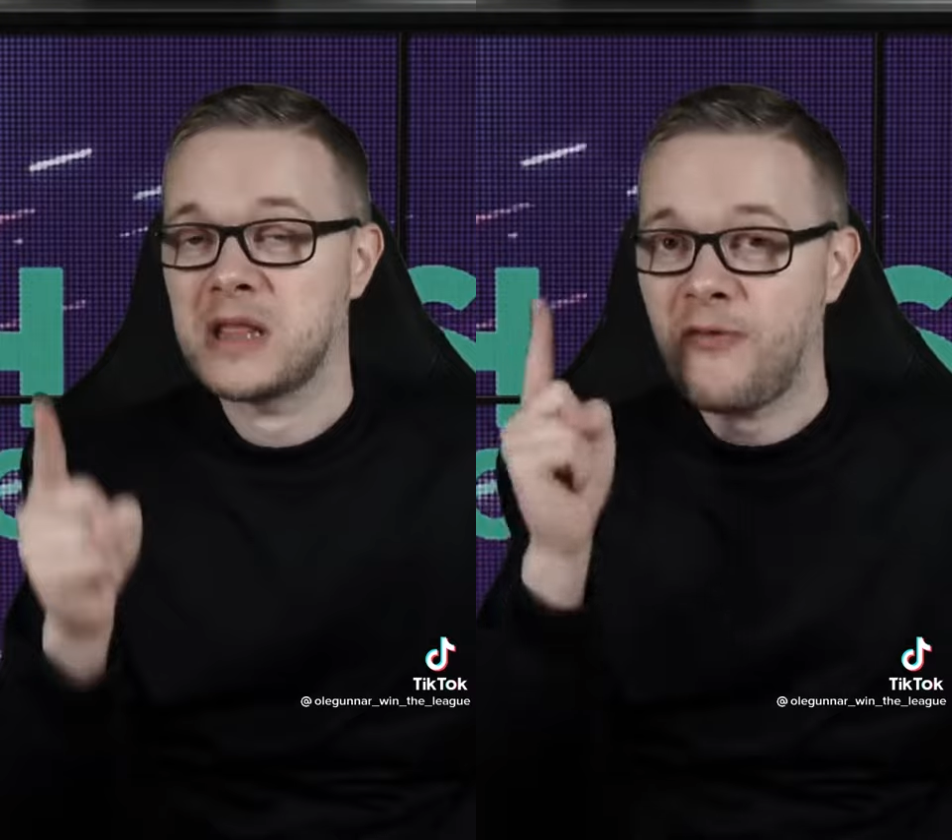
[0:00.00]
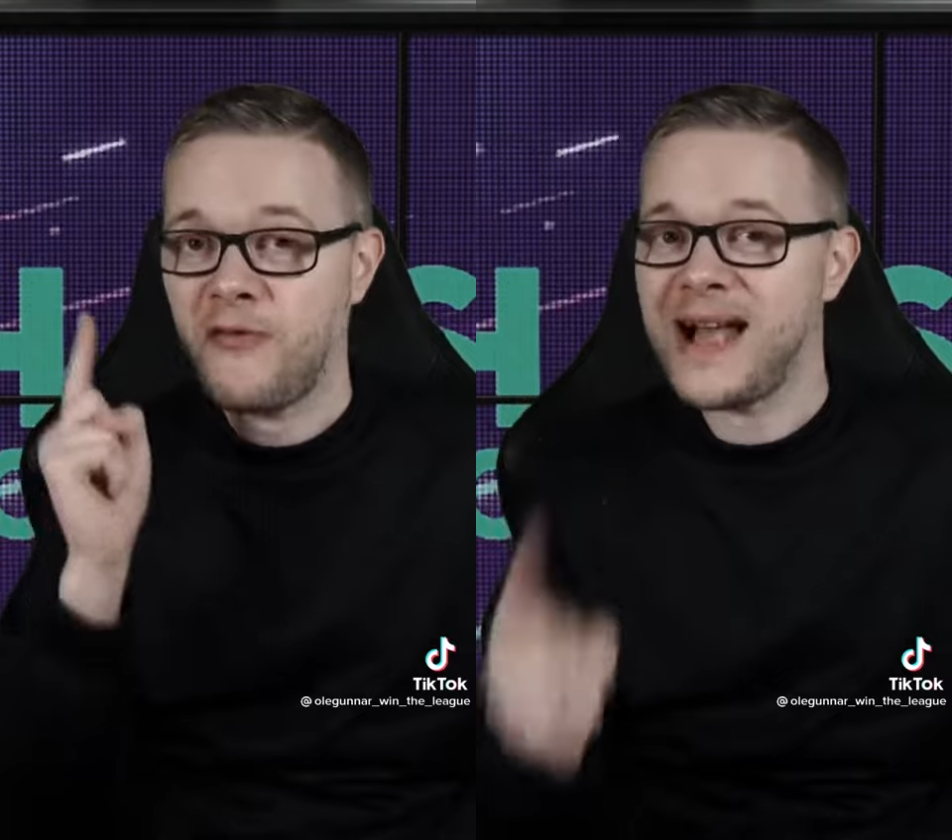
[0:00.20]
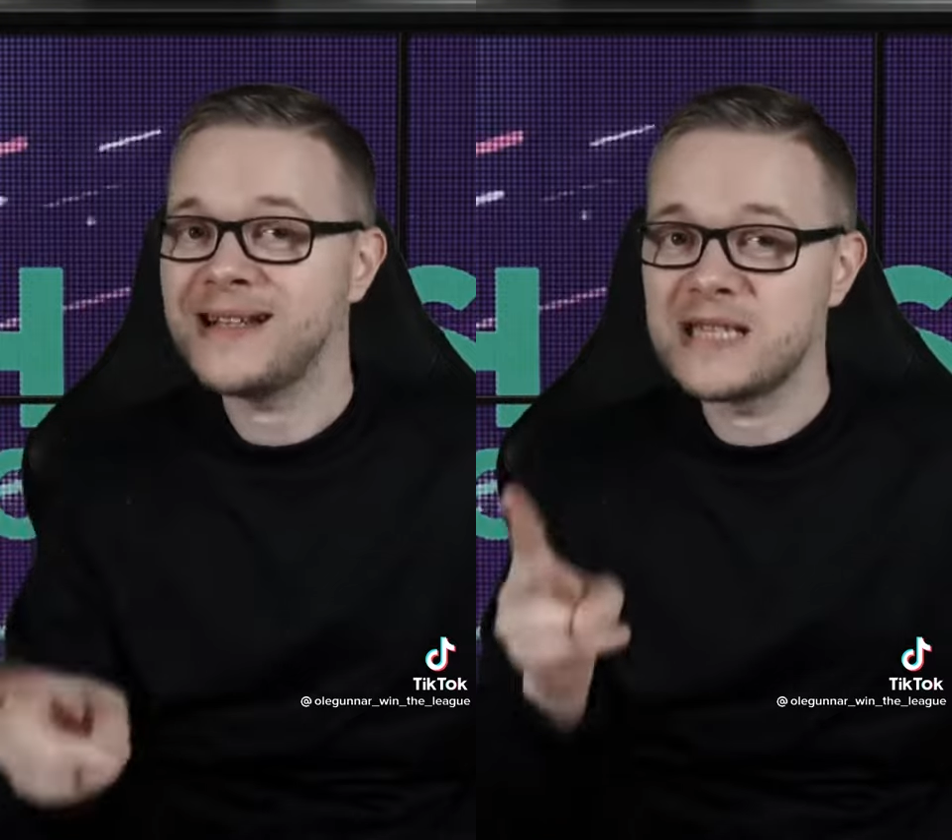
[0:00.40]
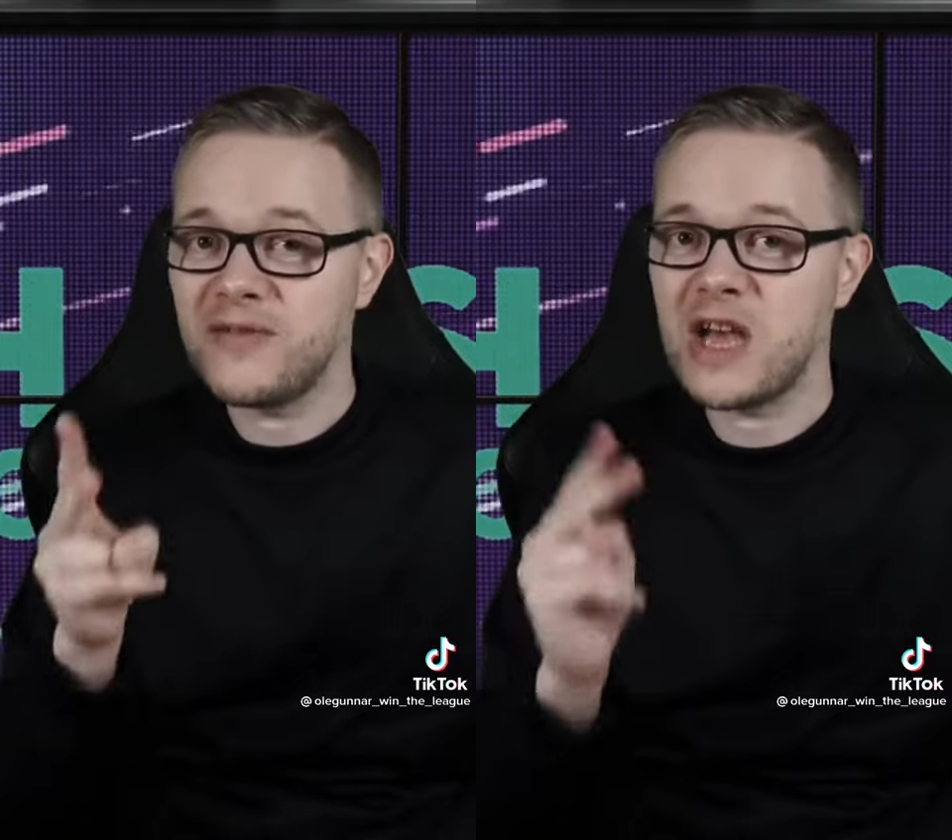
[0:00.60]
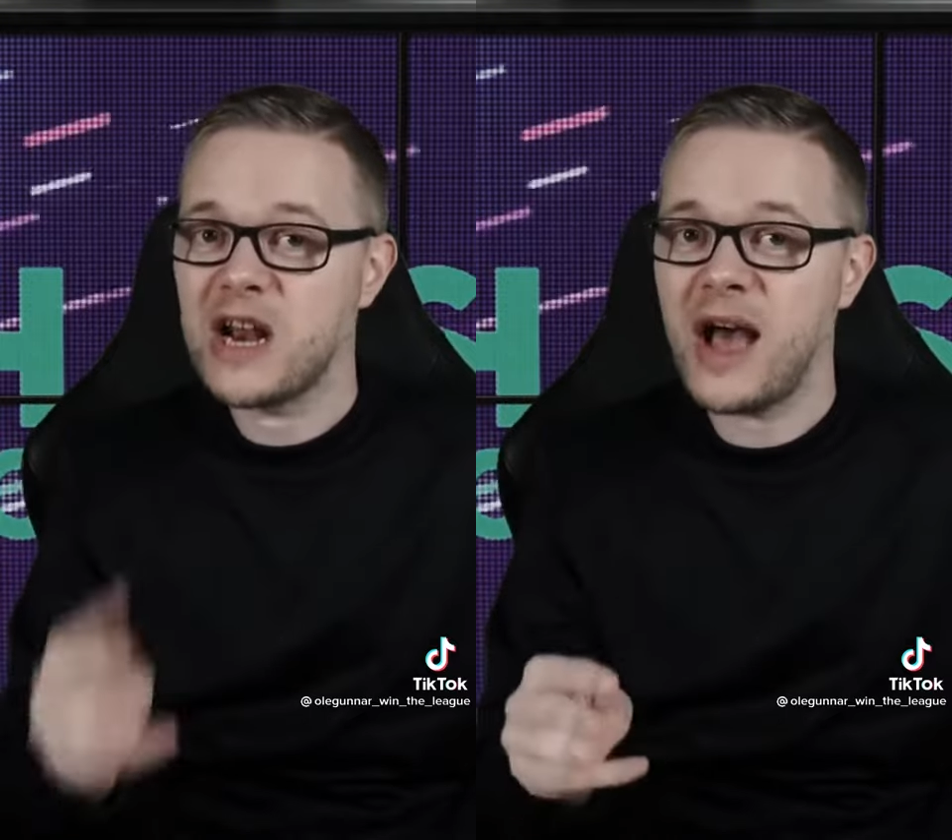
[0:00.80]
The fans
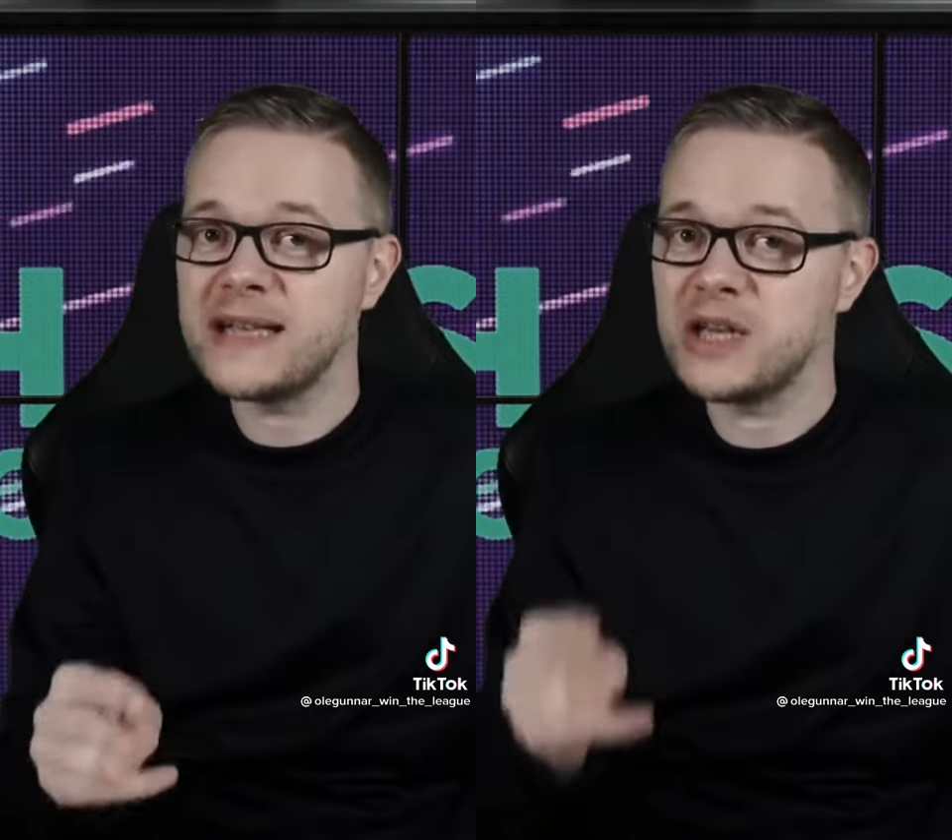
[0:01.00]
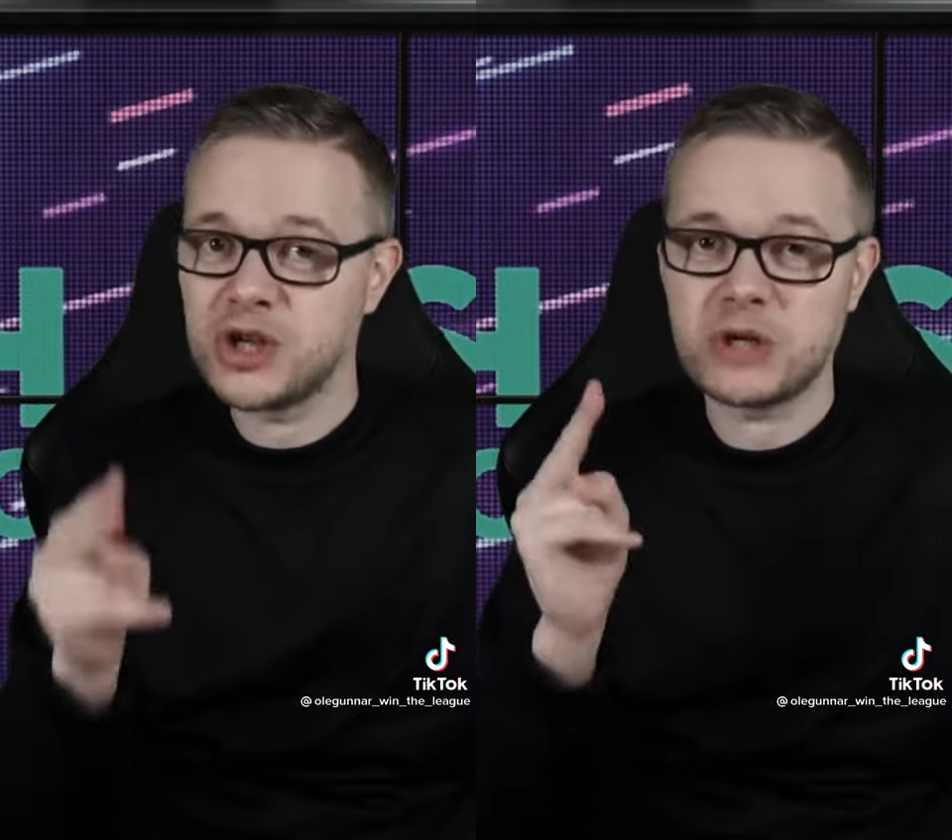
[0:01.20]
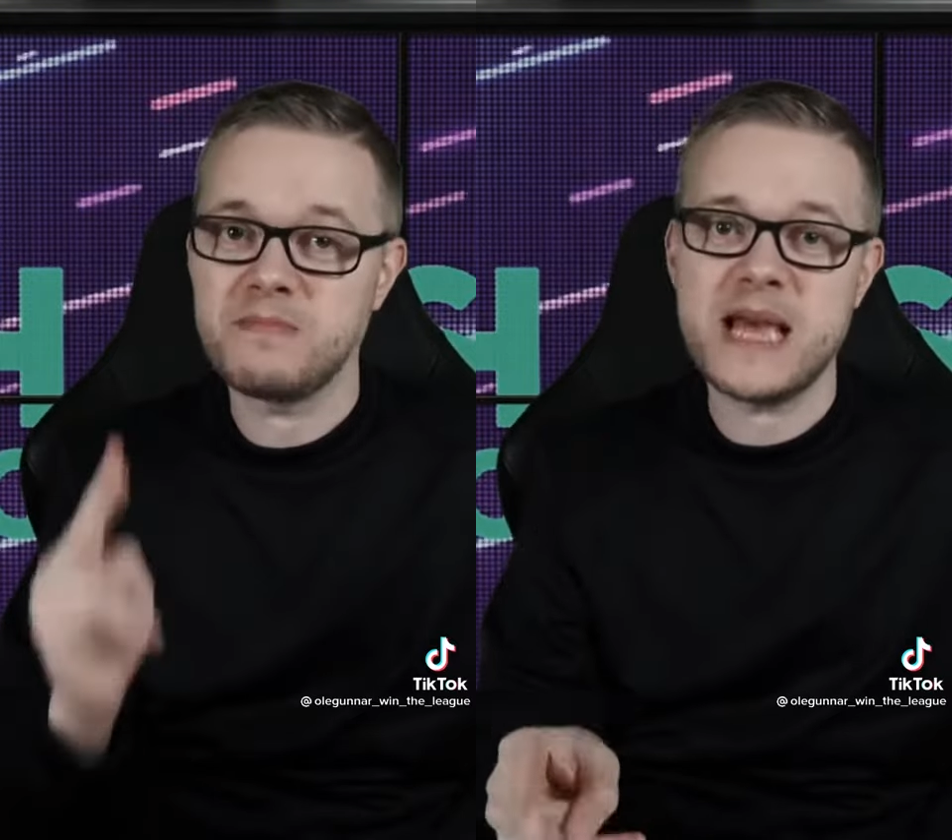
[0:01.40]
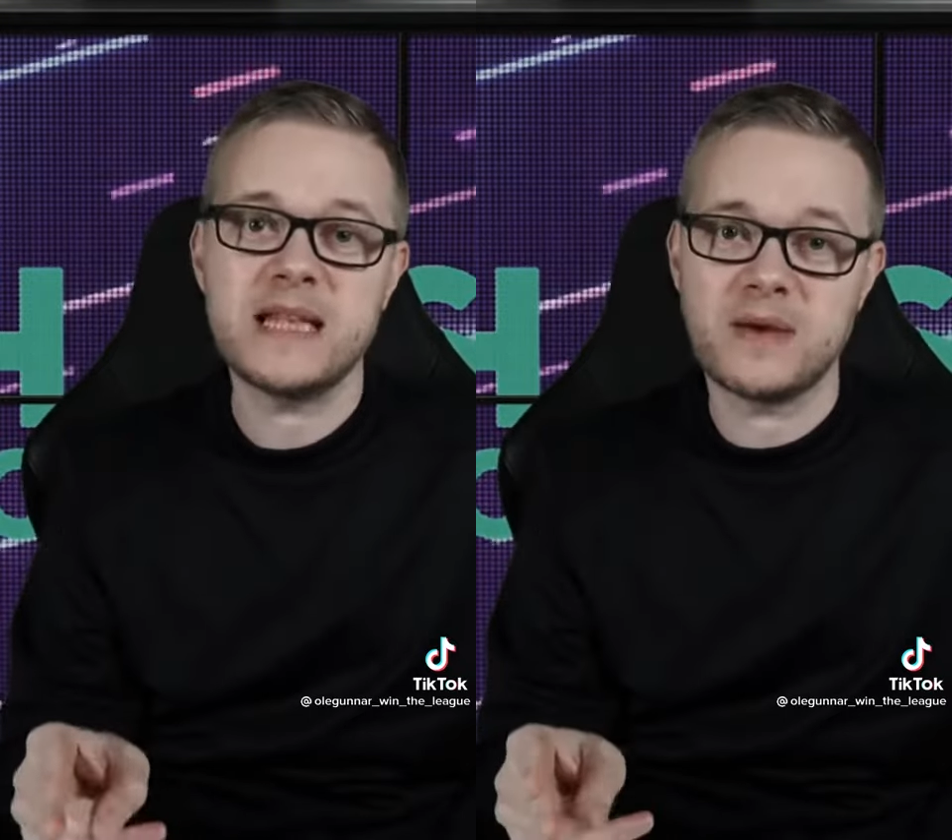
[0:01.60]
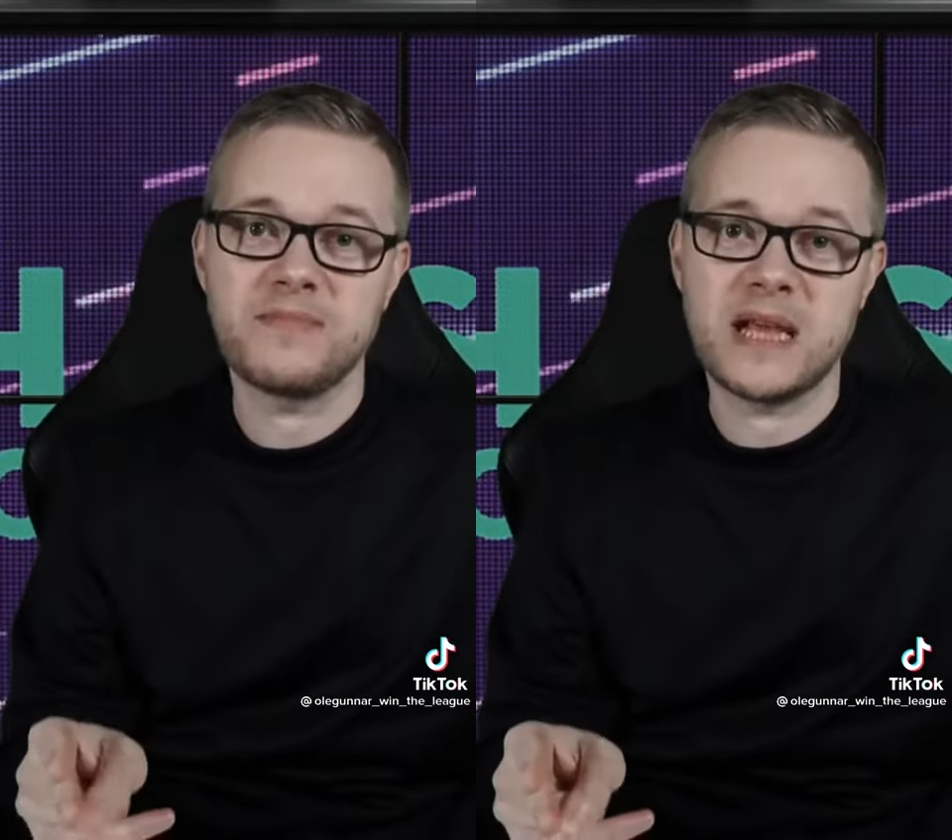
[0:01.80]
of United should mean
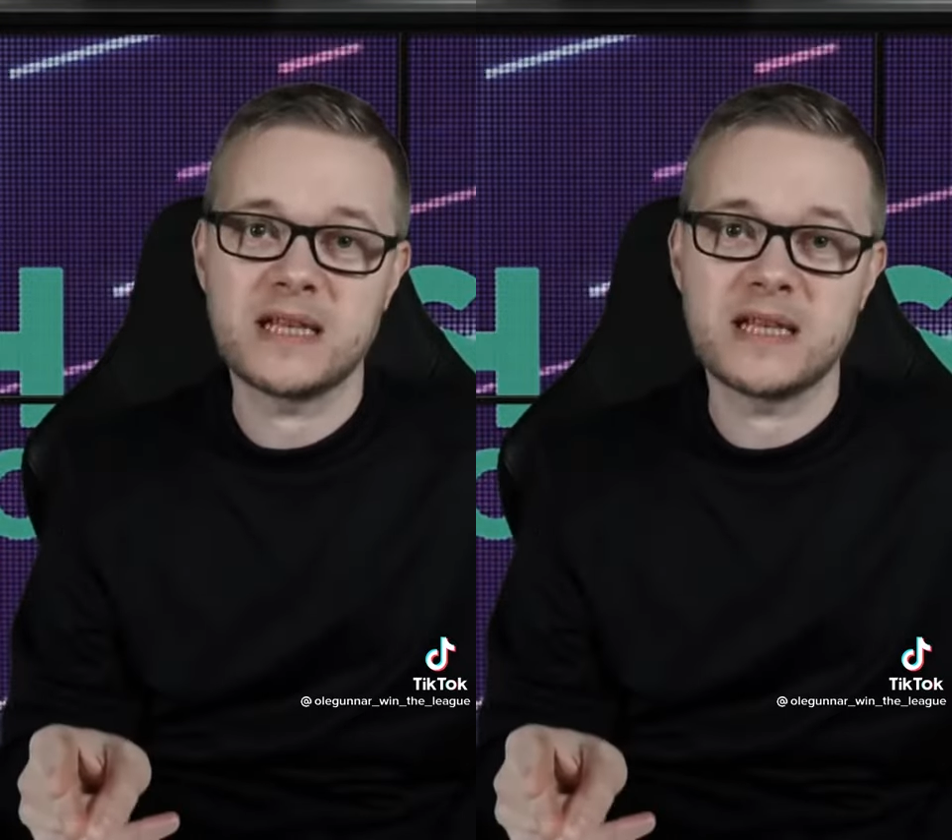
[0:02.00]
something